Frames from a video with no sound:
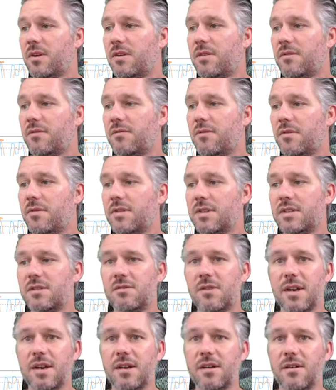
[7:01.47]
broken through this
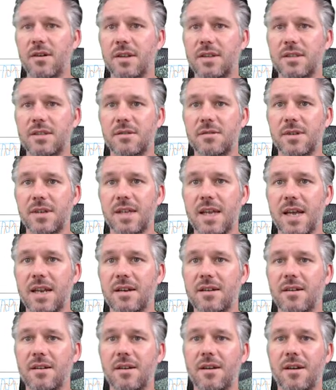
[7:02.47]
trend line. So
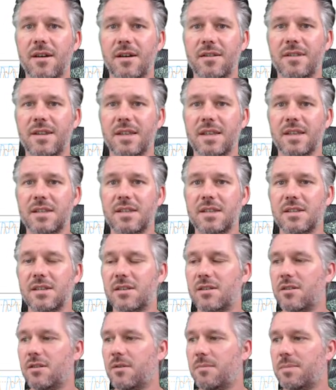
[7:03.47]
again, I think this is a
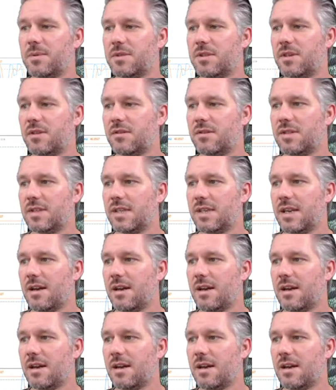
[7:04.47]
good opportunity.